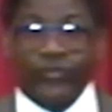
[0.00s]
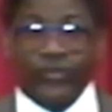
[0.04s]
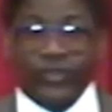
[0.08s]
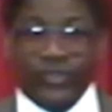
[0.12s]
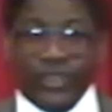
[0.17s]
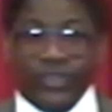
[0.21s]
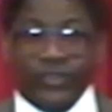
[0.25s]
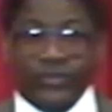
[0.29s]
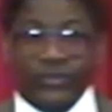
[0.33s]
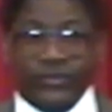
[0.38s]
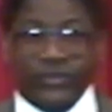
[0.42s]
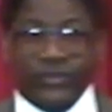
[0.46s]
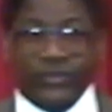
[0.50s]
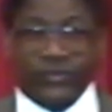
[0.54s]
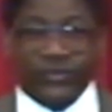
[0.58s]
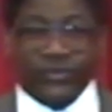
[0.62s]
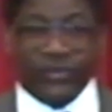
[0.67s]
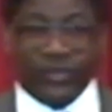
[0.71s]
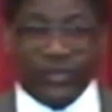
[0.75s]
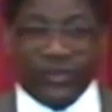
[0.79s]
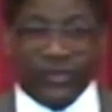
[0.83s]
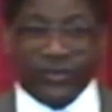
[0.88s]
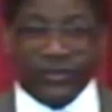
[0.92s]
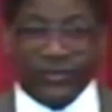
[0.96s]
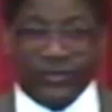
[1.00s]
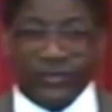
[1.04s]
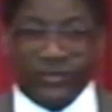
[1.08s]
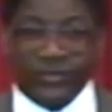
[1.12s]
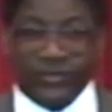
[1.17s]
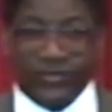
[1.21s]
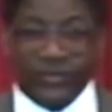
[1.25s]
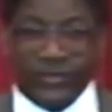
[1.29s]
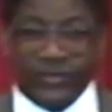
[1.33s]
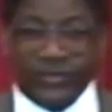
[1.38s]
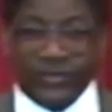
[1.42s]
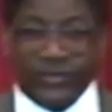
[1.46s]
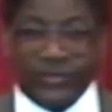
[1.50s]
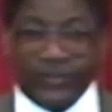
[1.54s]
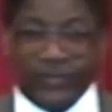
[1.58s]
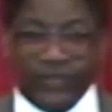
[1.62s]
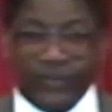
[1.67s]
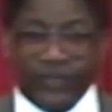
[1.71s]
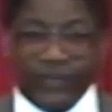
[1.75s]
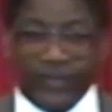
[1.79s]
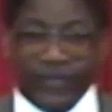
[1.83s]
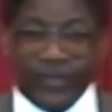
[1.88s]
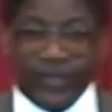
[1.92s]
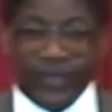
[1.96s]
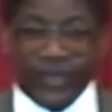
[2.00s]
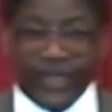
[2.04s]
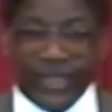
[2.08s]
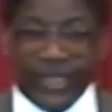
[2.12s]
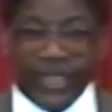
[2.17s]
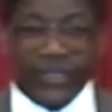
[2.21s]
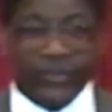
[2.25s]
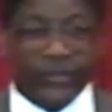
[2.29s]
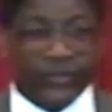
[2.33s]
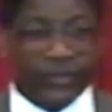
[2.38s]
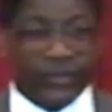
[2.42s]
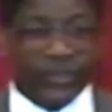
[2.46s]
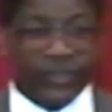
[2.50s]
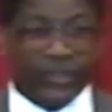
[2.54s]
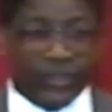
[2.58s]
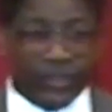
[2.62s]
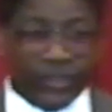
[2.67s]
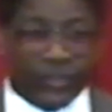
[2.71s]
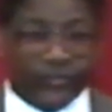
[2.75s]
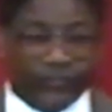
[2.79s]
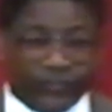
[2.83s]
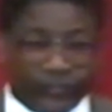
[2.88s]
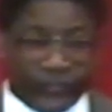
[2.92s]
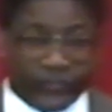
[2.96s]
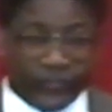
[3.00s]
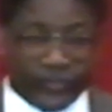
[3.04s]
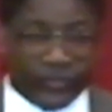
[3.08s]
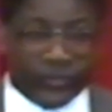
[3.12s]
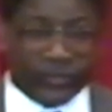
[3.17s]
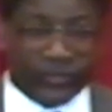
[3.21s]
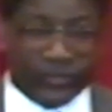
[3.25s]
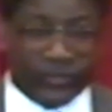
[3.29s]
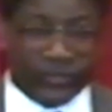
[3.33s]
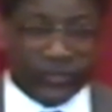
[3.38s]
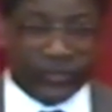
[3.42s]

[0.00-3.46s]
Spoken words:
just the things that are helpful.